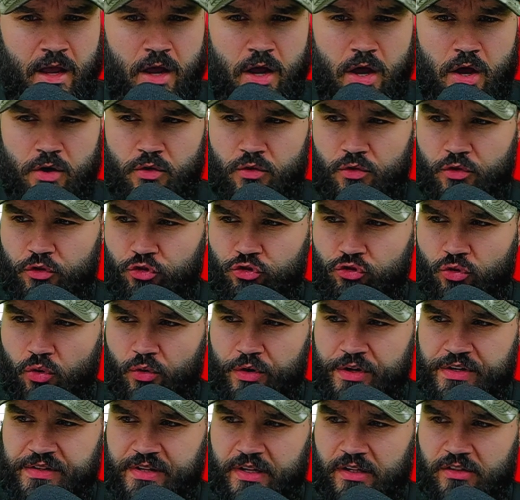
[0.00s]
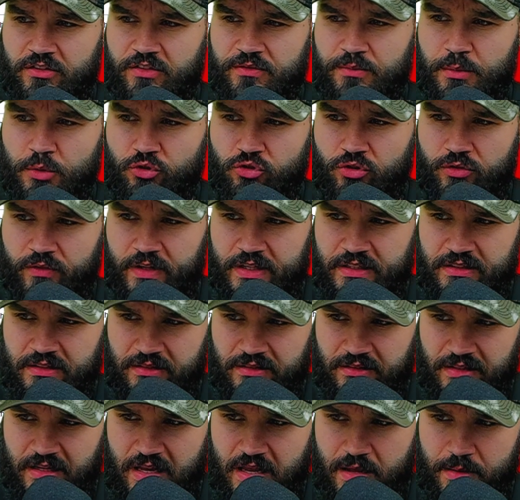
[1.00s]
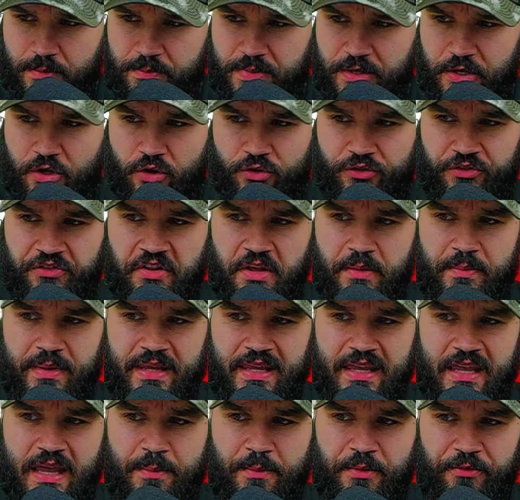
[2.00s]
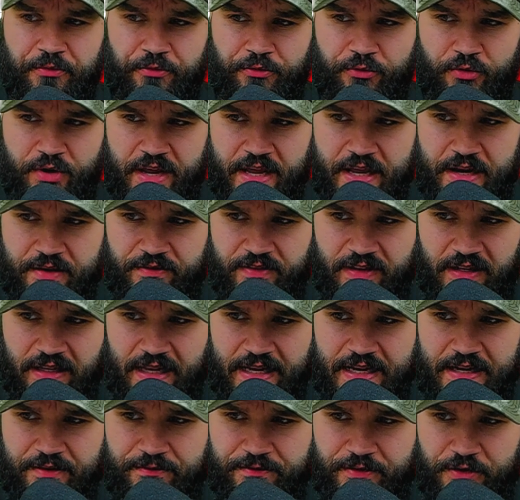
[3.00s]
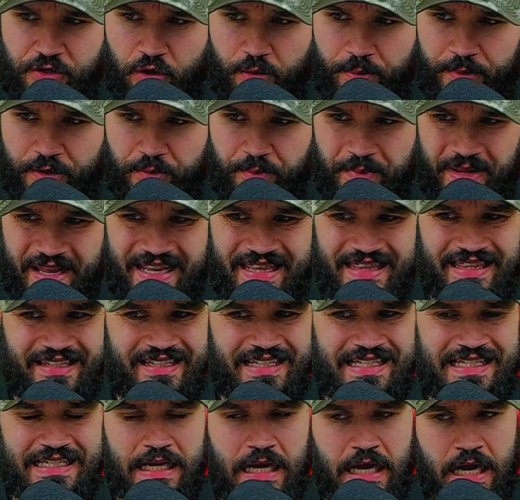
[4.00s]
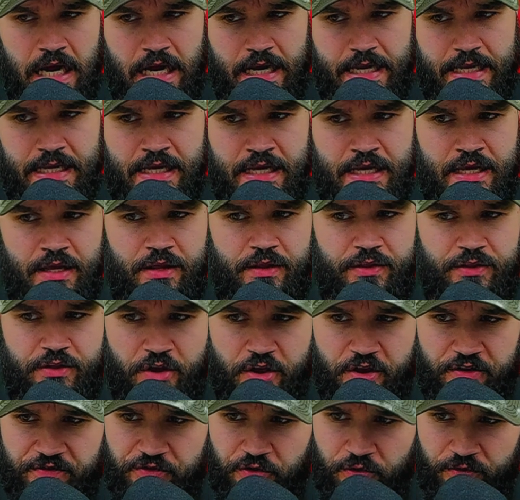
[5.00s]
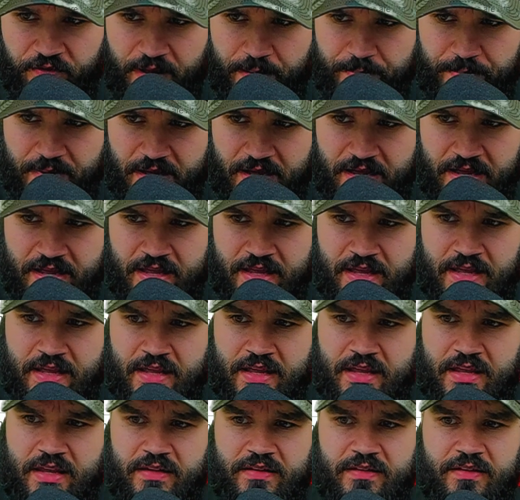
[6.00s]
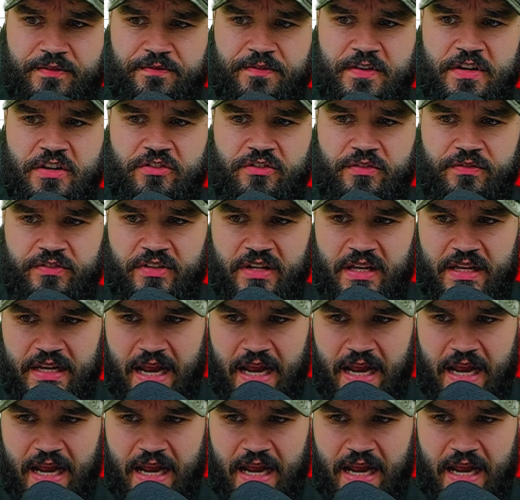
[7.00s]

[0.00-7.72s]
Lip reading: Another story tells of Muscovites escaping because they became afraid of a light phenomenon in the sky. 30th November is the Feast of St.